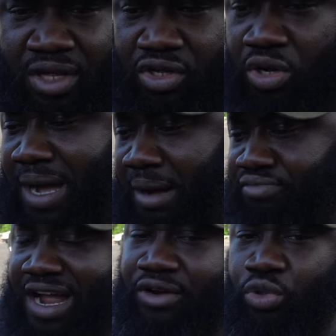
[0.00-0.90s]
You can buy a
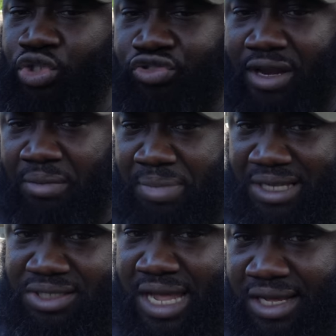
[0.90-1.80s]
brand new trailer,
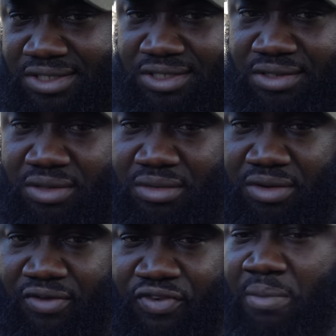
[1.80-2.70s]
Big Tex,
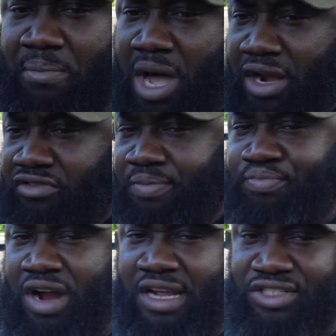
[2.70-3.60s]
for a moderate
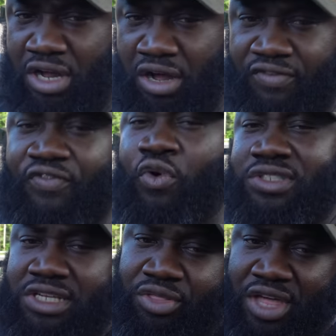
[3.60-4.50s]
price of
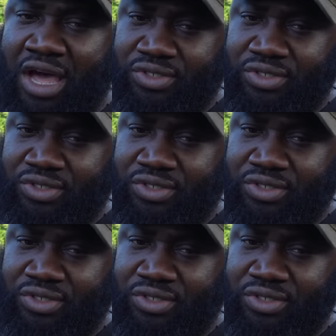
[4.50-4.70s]
14000